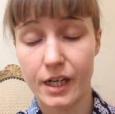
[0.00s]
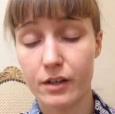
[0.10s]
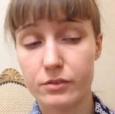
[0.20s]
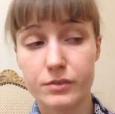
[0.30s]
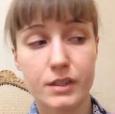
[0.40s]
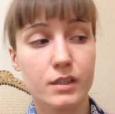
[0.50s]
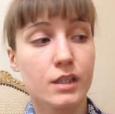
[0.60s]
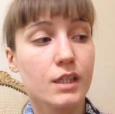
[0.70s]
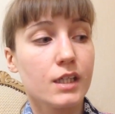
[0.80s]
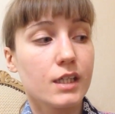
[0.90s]
an outfit,
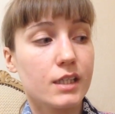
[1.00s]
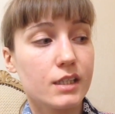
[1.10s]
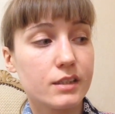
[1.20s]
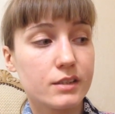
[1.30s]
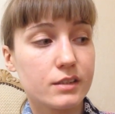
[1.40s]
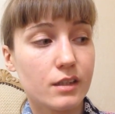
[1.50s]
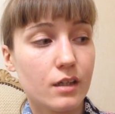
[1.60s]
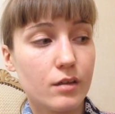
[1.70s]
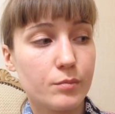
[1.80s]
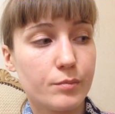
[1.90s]
is
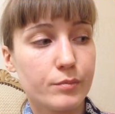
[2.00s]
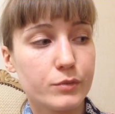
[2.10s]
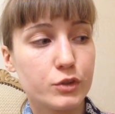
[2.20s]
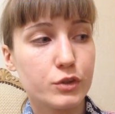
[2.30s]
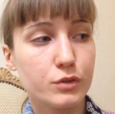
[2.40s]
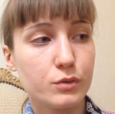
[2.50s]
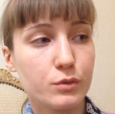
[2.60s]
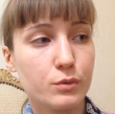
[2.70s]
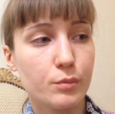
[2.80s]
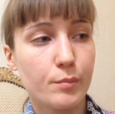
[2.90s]
to